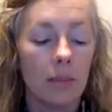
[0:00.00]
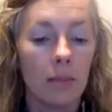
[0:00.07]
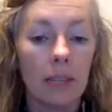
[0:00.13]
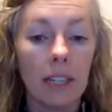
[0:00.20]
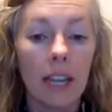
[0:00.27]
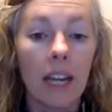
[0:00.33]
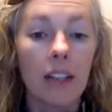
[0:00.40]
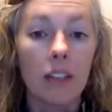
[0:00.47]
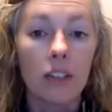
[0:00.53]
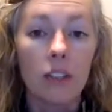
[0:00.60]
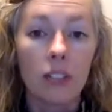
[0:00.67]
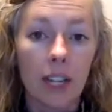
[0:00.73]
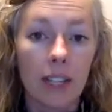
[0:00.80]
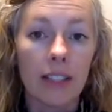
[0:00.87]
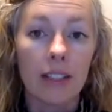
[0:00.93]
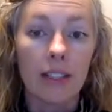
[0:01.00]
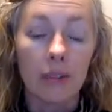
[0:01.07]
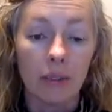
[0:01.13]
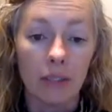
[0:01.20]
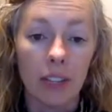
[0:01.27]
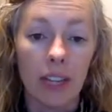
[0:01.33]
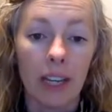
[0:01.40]
Because your gut is
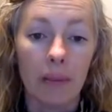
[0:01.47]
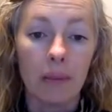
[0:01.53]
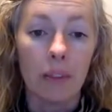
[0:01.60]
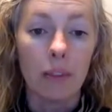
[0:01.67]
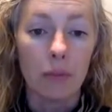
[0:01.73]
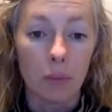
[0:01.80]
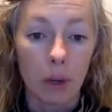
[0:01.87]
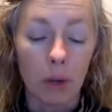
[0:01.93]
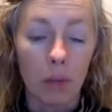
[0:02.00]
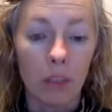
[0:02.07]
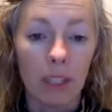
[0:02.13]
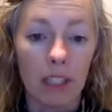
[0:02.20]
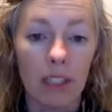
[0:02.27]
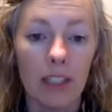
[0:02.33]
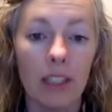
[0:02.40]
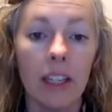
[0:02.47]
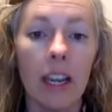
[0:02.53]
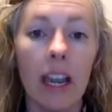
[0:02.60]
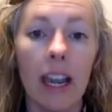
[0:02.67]
inflamed, swollen,